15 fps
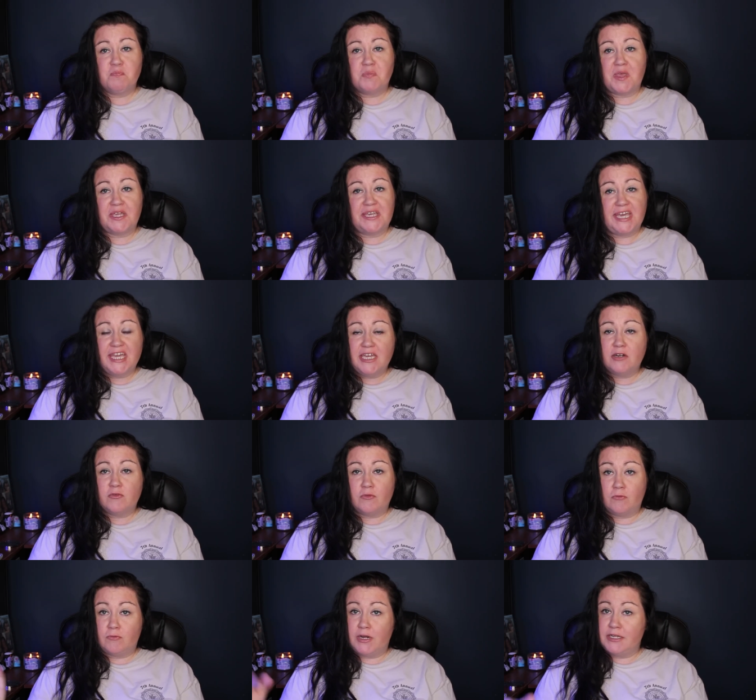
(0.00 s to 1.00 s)
they can't
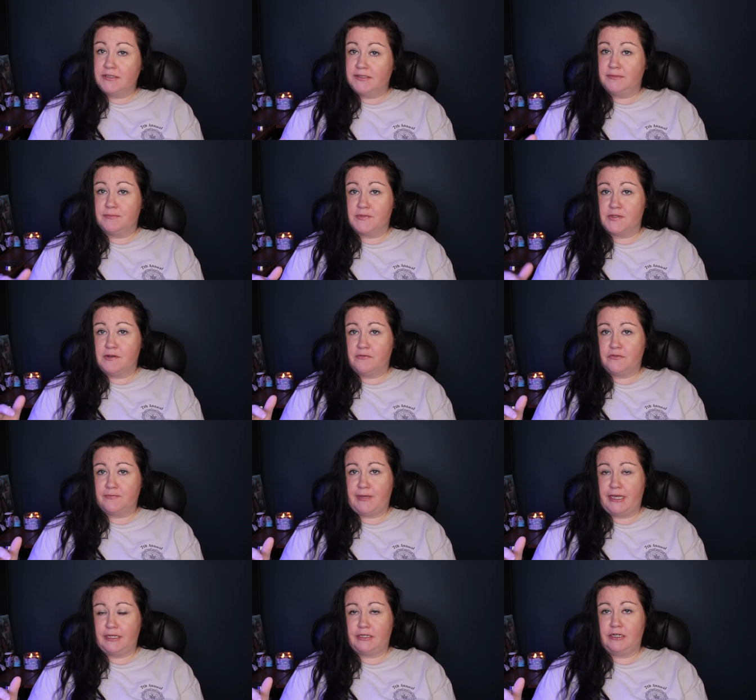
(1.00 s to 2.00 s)
right themselves
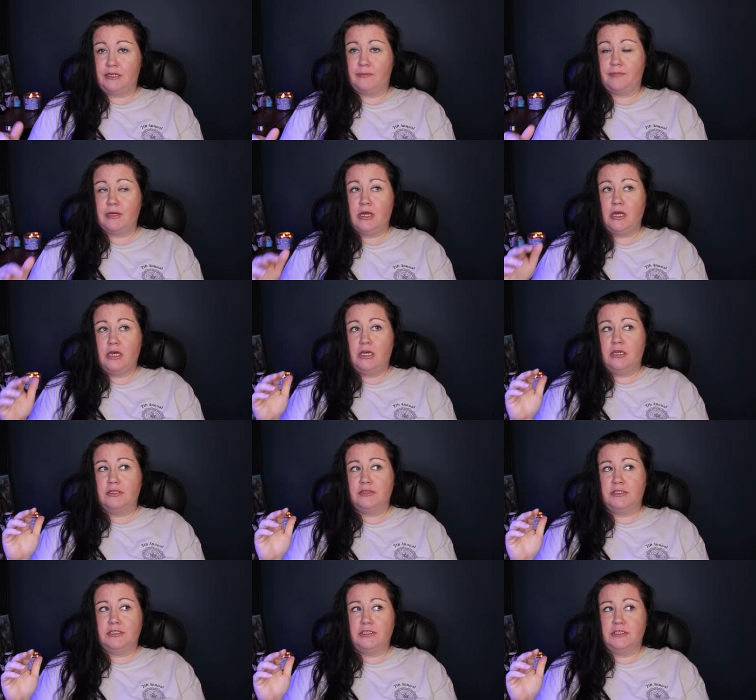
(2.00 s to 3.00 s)
back up.
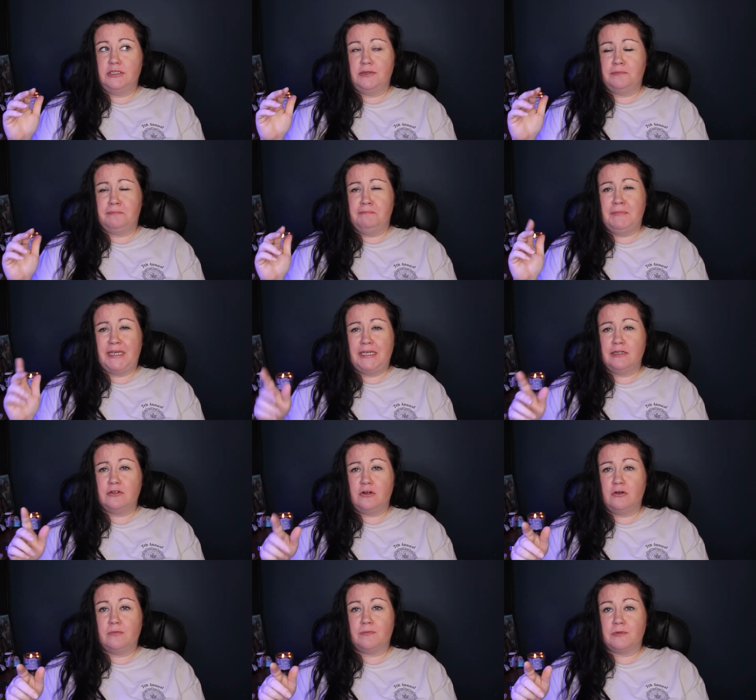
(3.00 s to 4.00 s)
The main
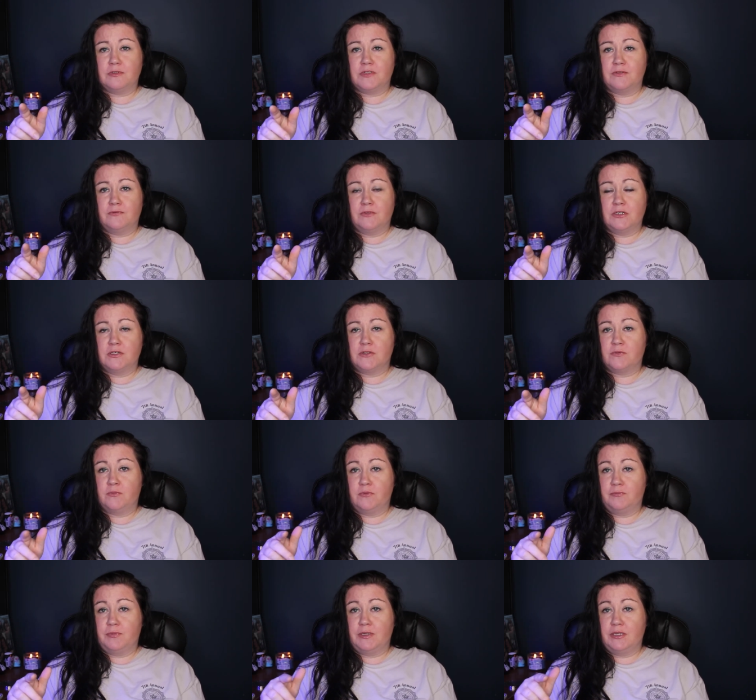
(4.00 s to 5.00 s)
culprits of this
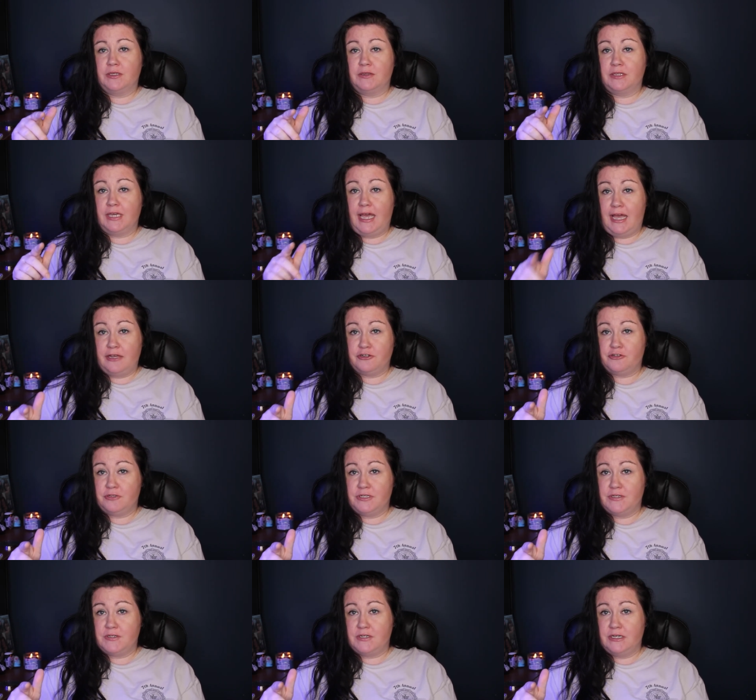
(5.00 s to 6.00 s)
would be the
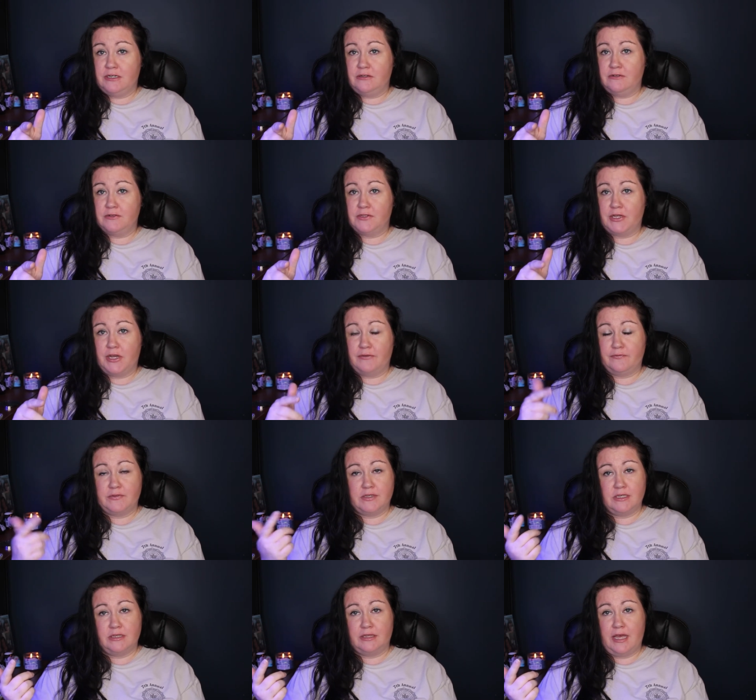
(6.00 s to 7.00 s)
astrea snails. I've
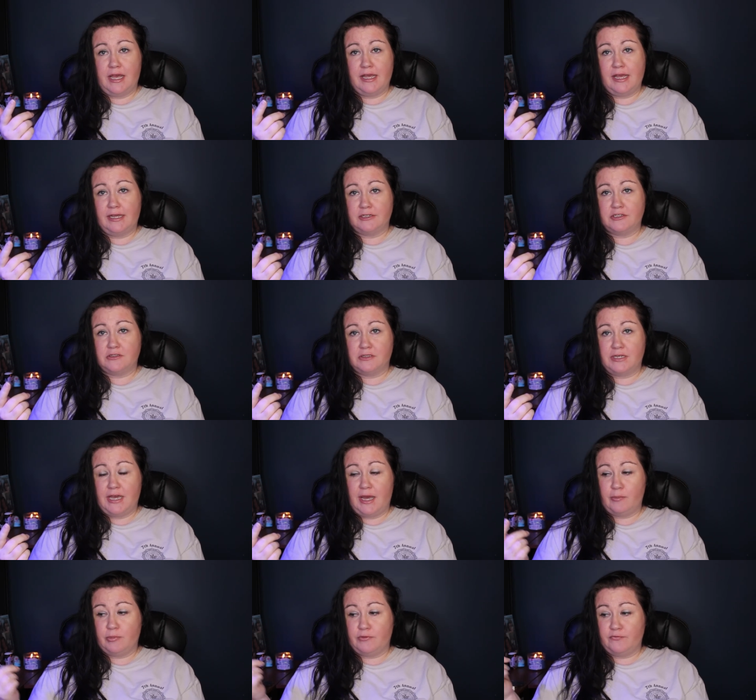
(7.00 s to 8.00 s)
seen that actually
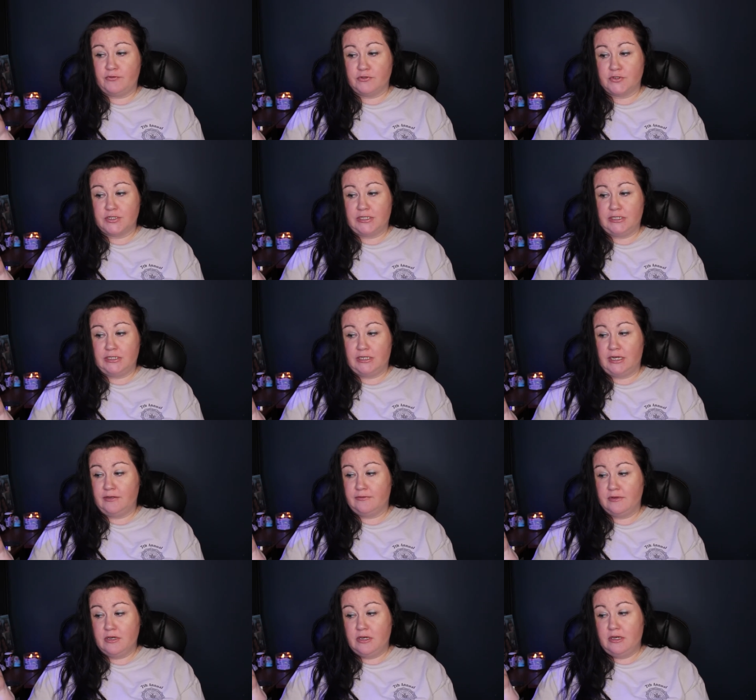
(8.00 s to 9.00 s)
happen firsthand.
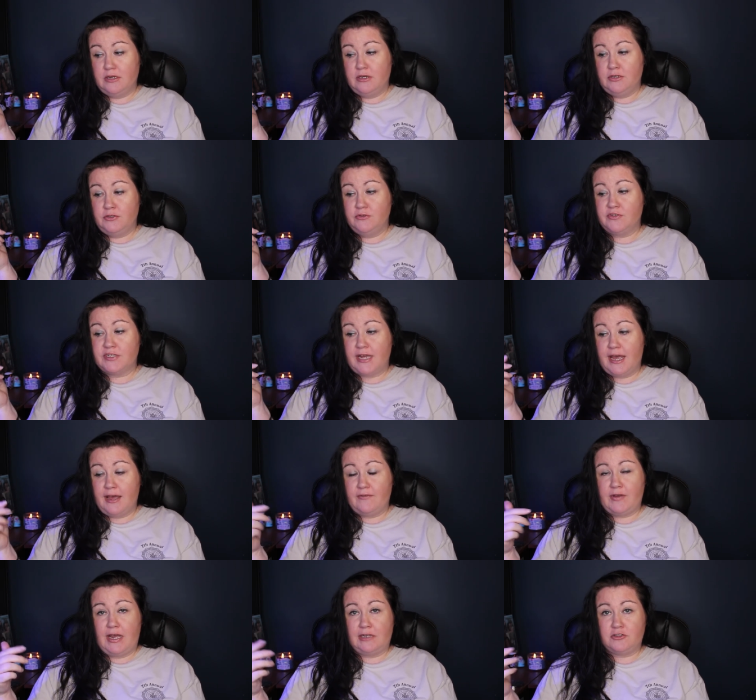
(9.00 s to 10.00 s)
I used to
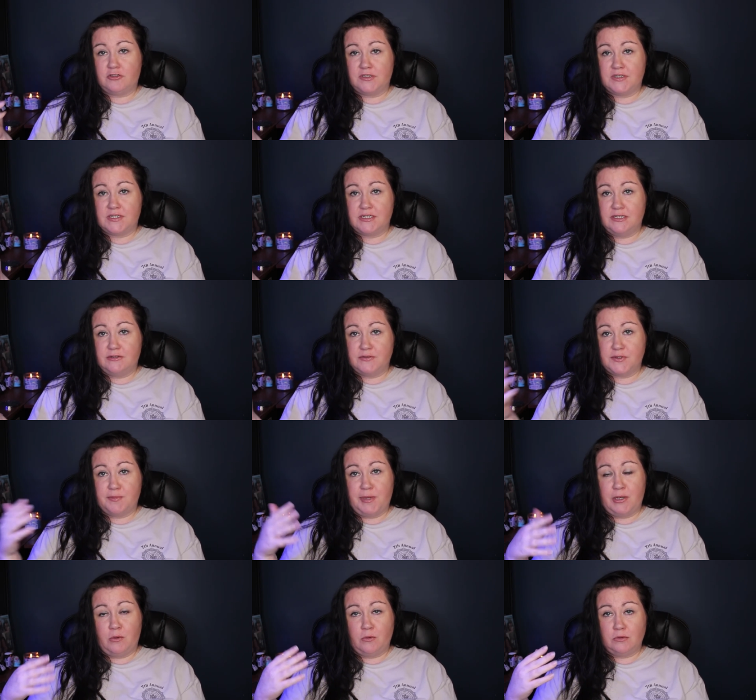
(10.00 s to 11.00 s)
have astrea snails in
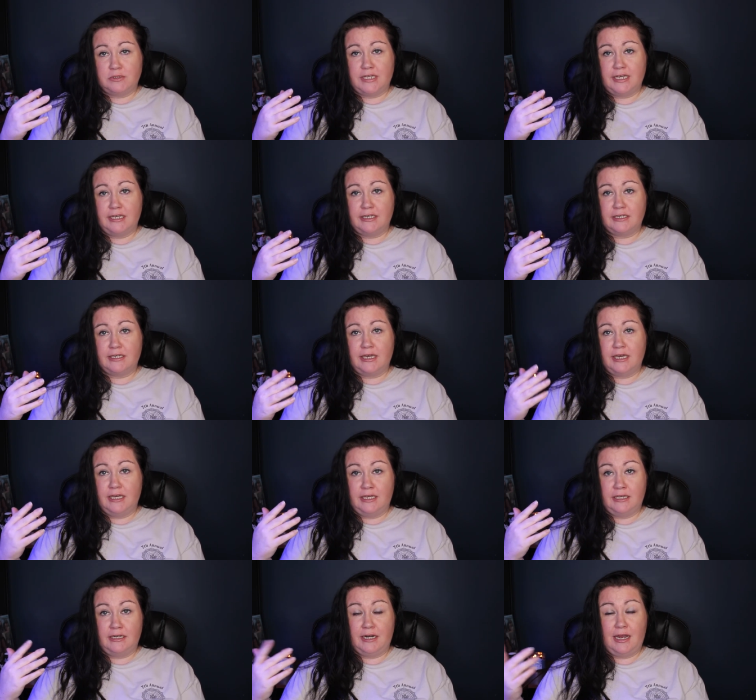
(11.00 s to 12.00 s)
my old tank
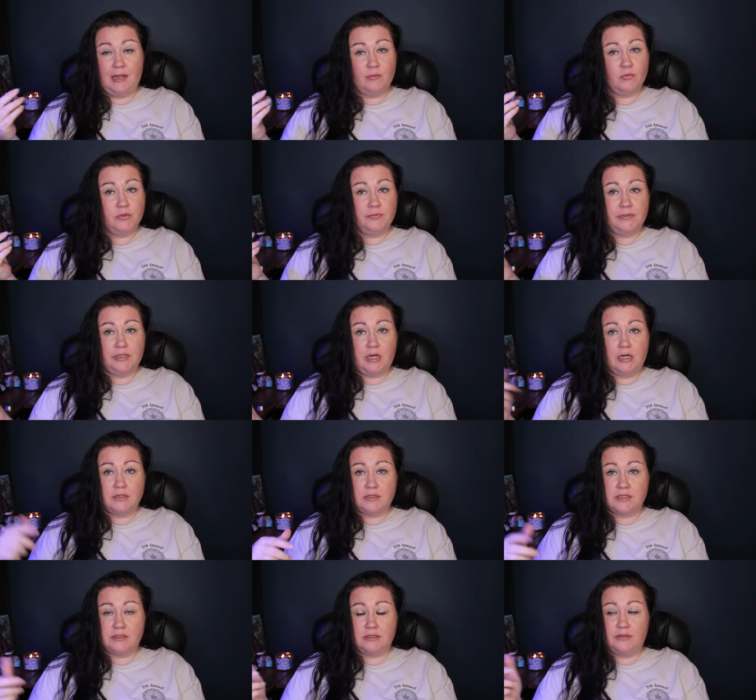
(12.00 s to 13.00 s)
and I would be
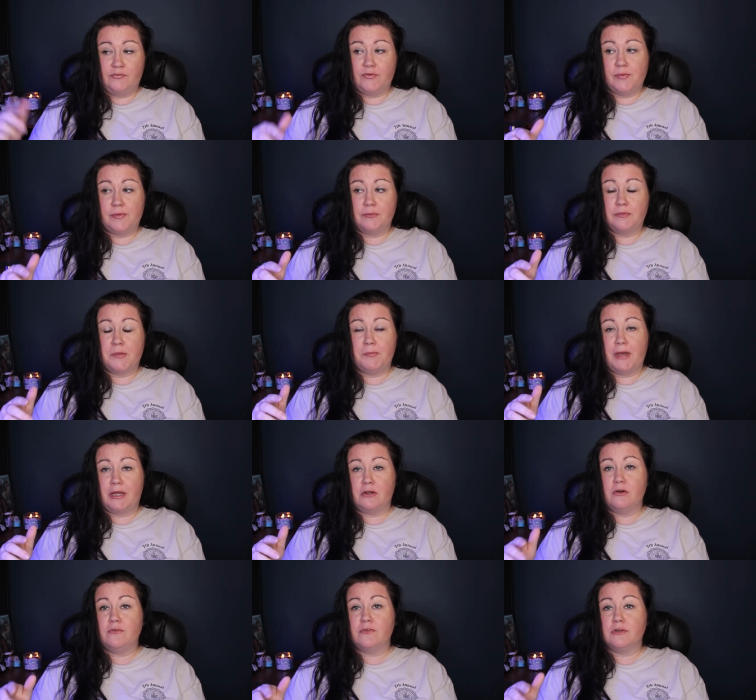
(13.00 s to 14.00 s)
constantly flipping them
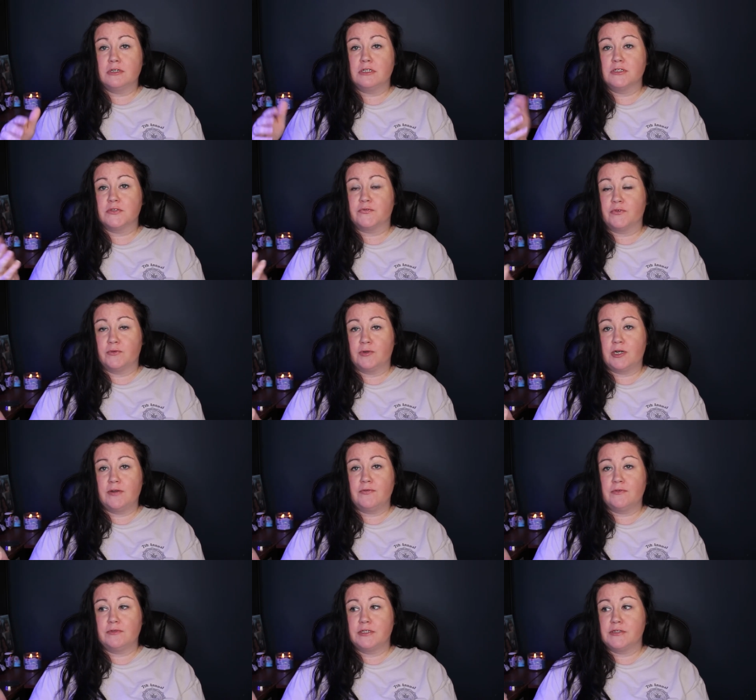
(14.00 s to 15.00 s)
back over because for
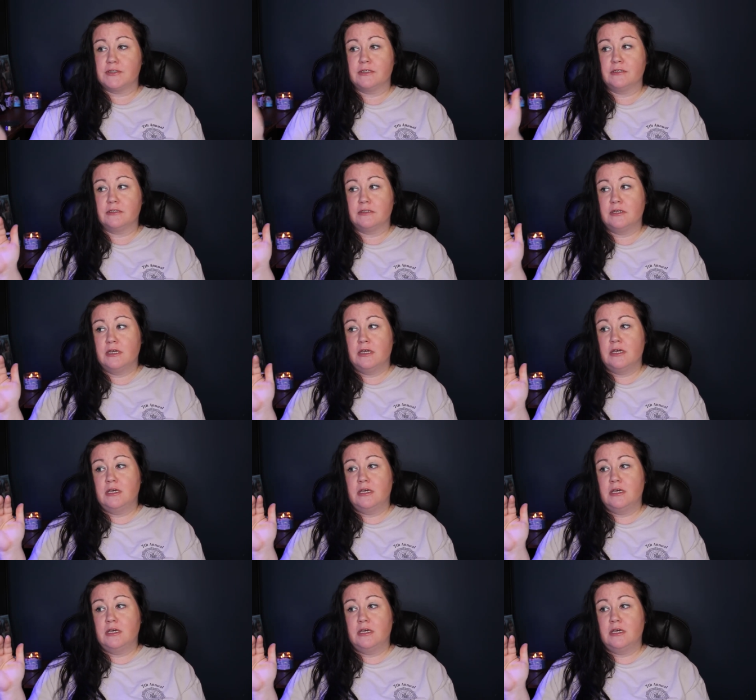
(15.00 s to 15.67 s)
whatever reason,